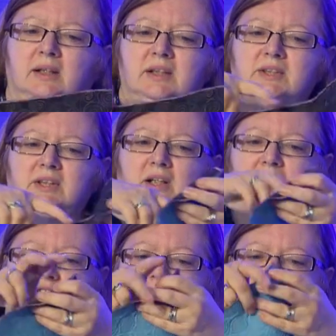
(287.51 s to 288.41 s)
nice
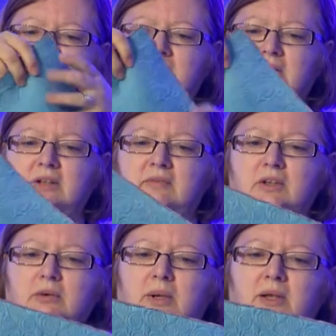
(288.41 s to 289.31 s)
texture over
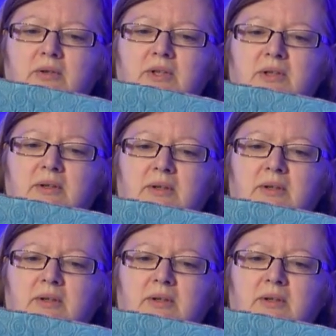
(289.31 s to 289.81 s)
the quilt.